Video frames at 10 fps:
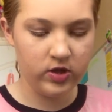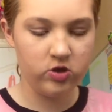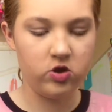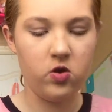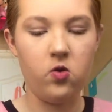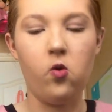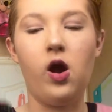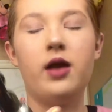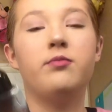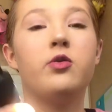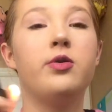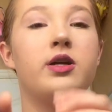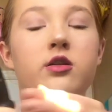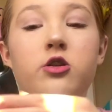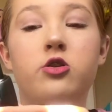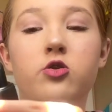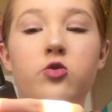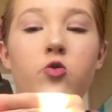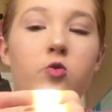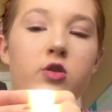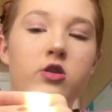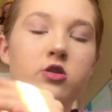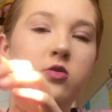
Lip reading: So I'm going to,